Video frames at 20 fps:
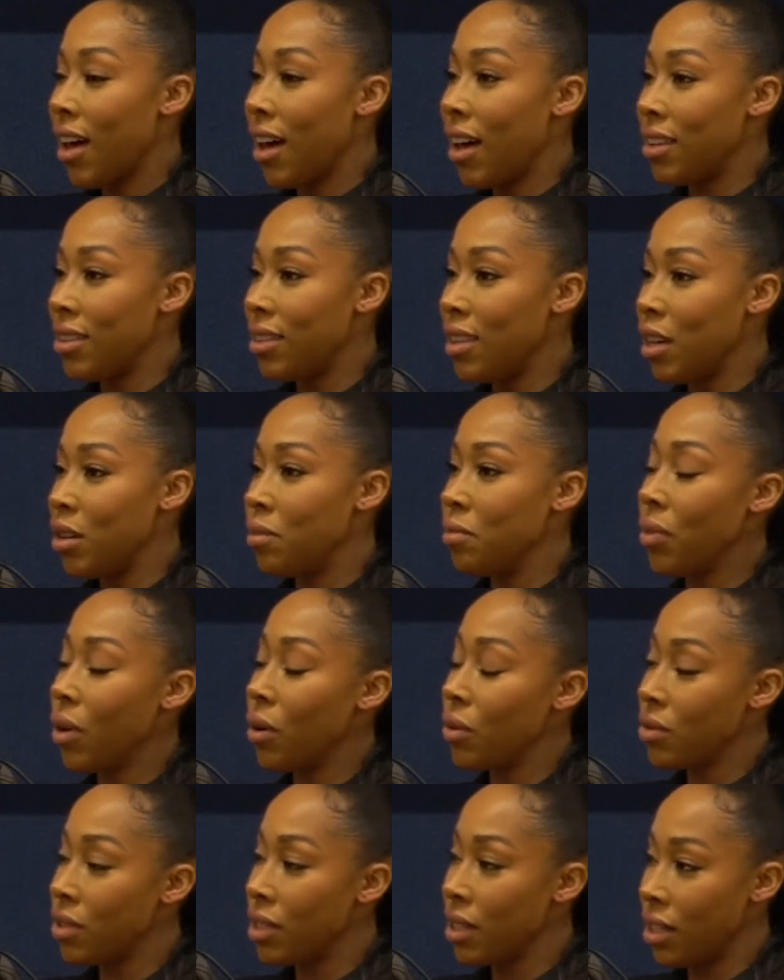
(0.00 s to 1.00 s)
And then
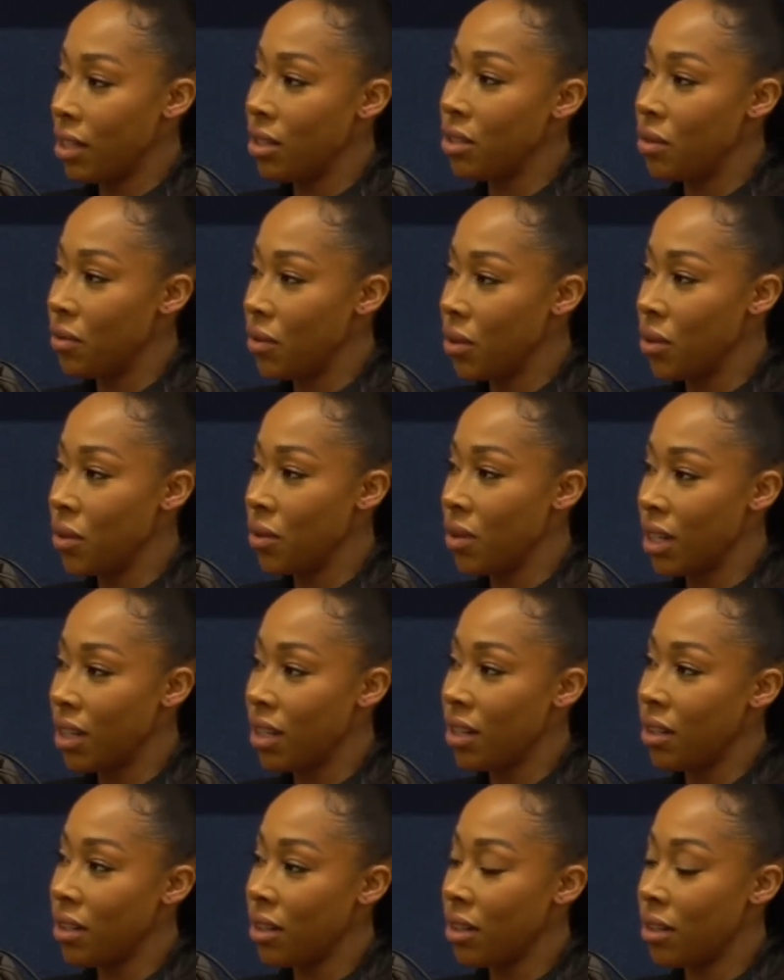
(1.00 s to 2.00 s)
post-interview,
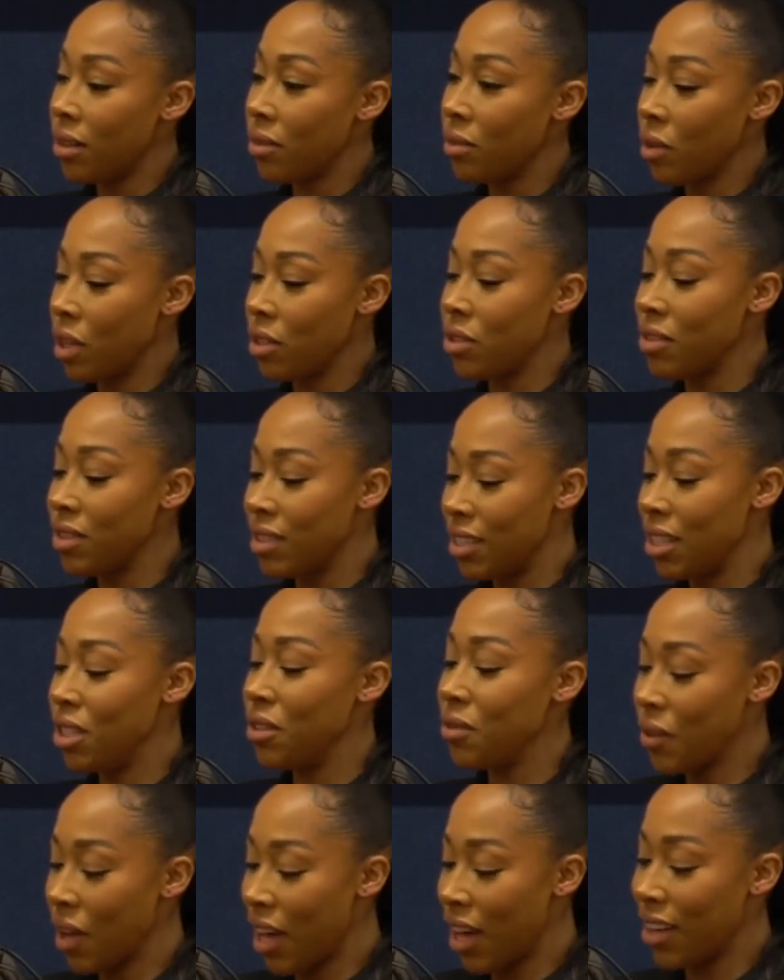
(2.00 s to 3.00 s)
as soon as the
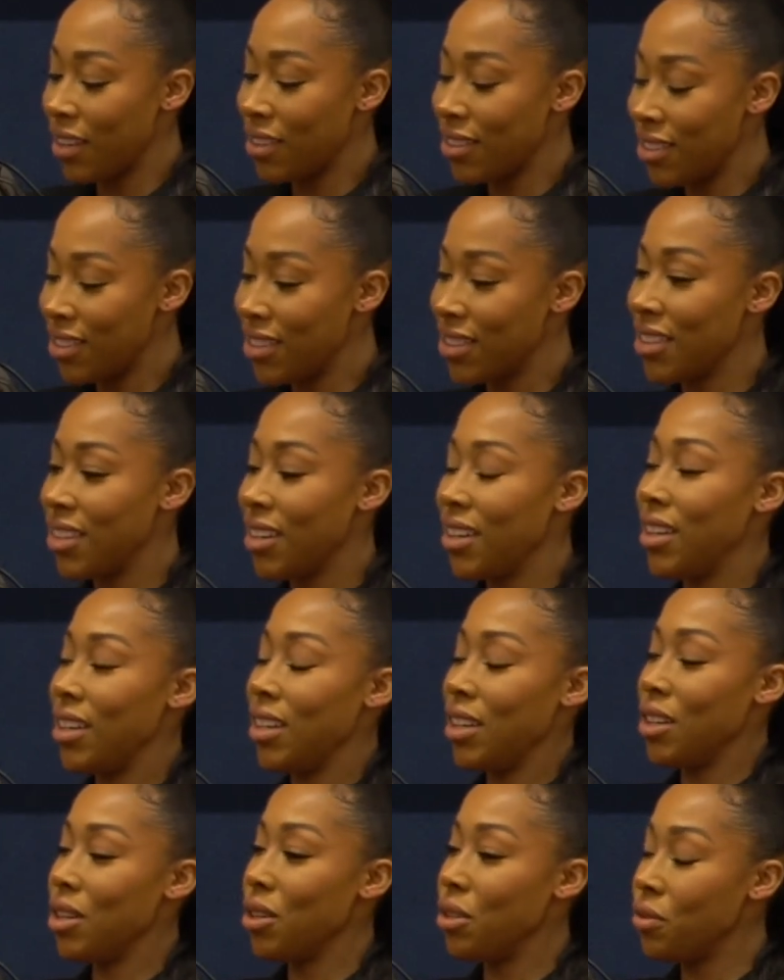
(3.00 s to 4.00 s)
interview ends,
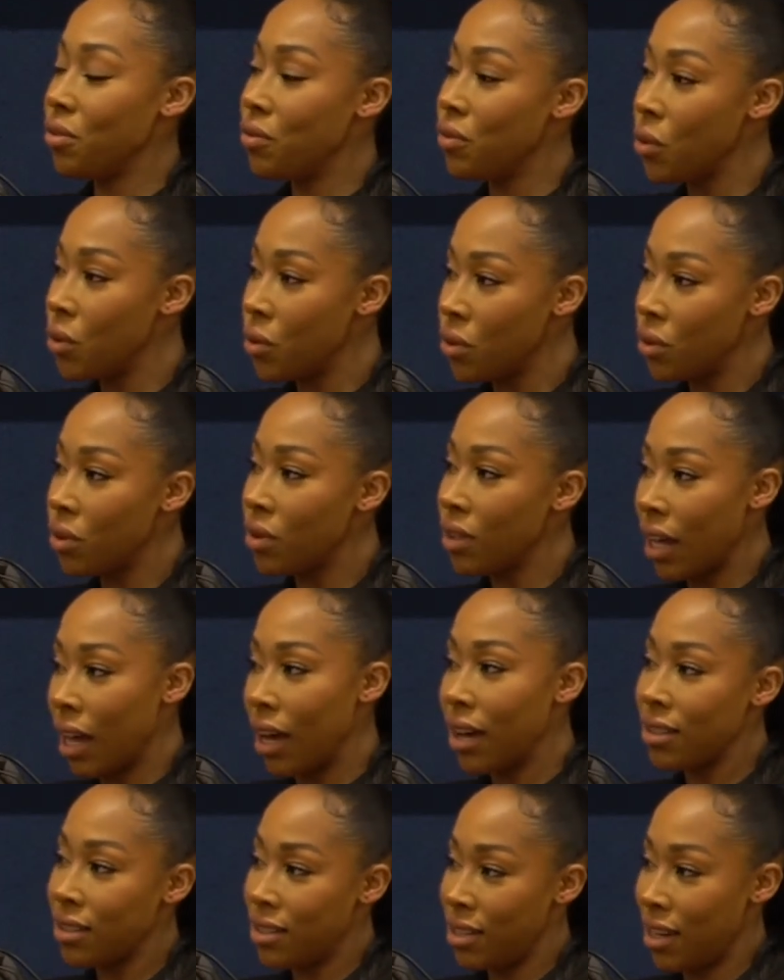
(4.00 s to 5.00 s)
you get a full
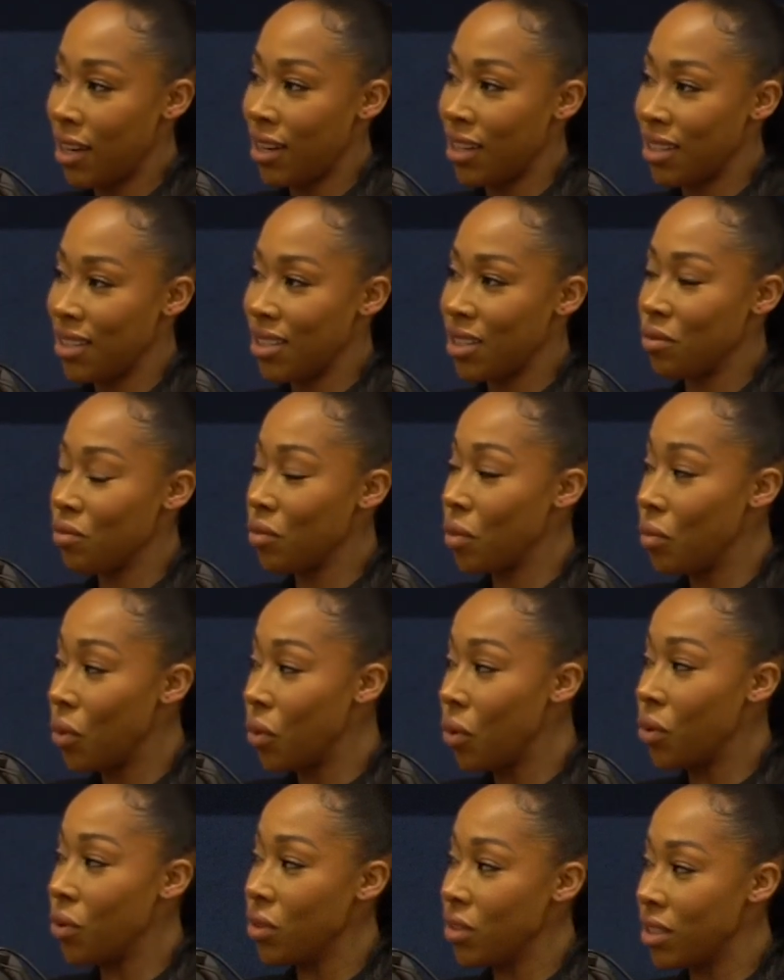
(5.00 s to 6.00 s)
candidate
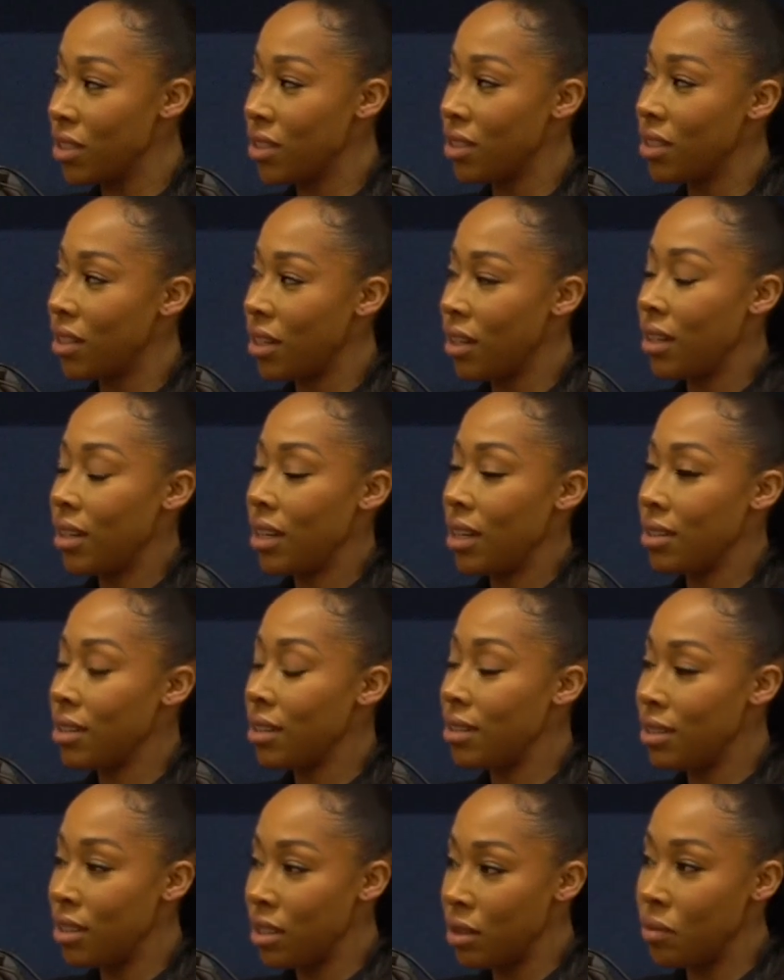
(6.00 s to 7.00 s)
report. It's
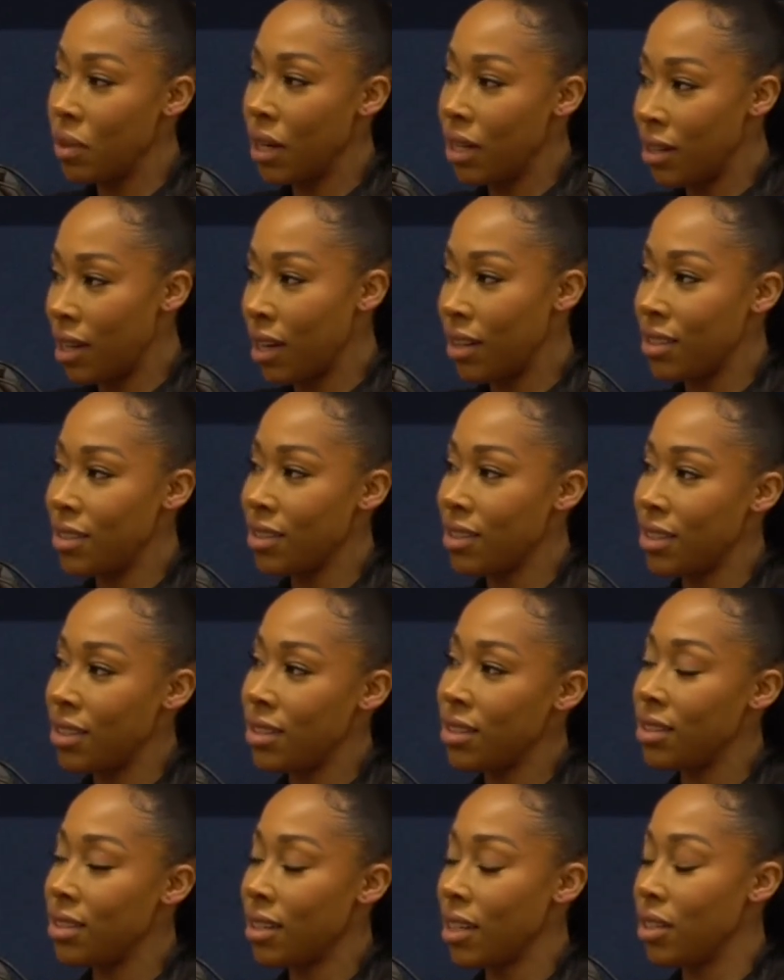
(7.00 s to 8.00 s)
a deep
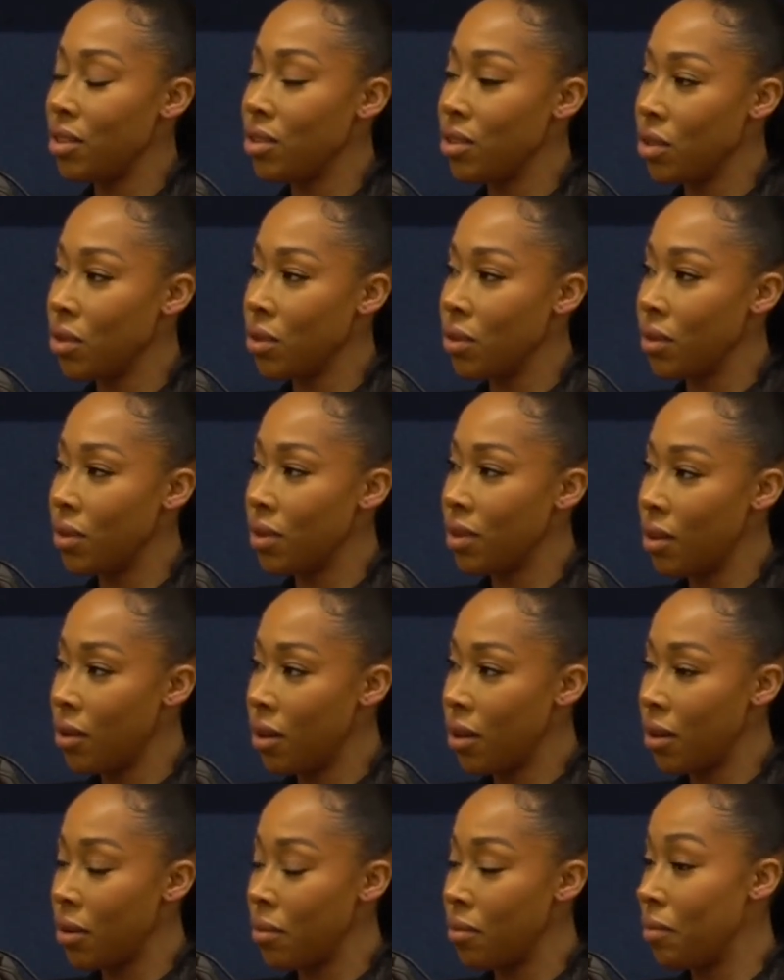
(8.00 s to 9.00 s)
analysis into
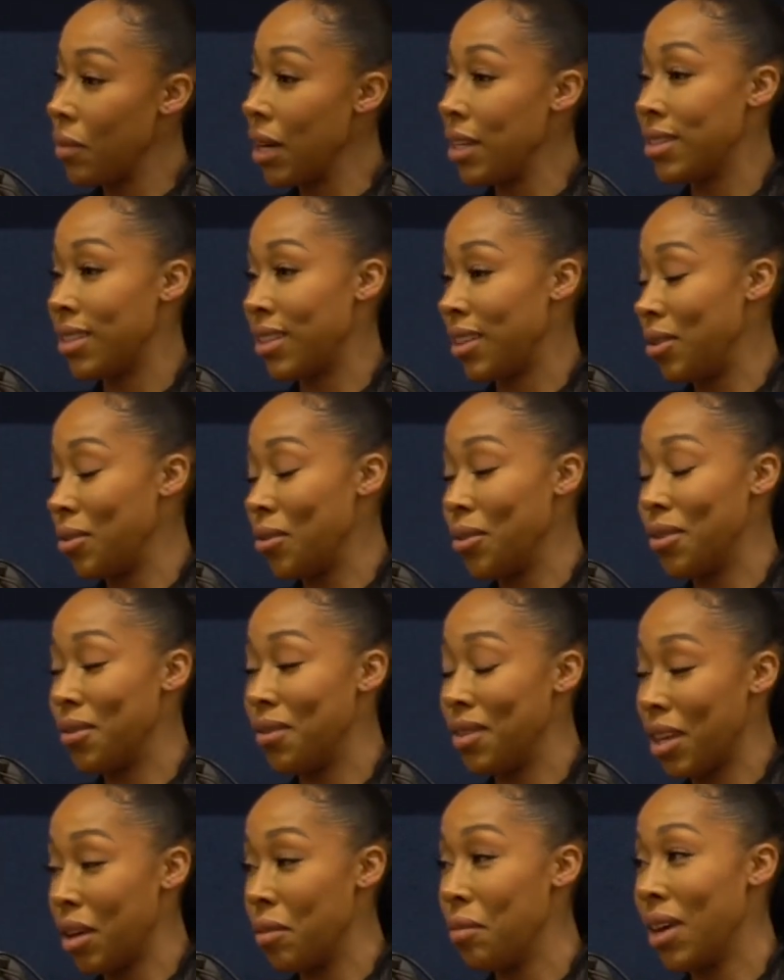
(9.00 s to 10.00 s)
basically all
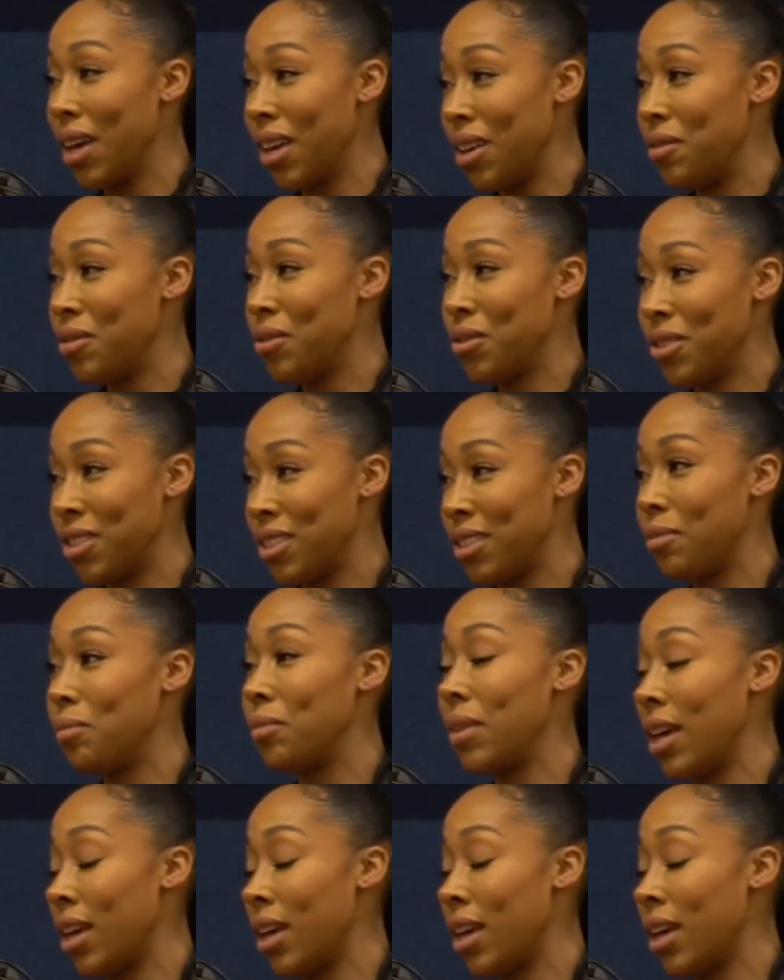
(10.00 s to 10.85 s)
of their behaviors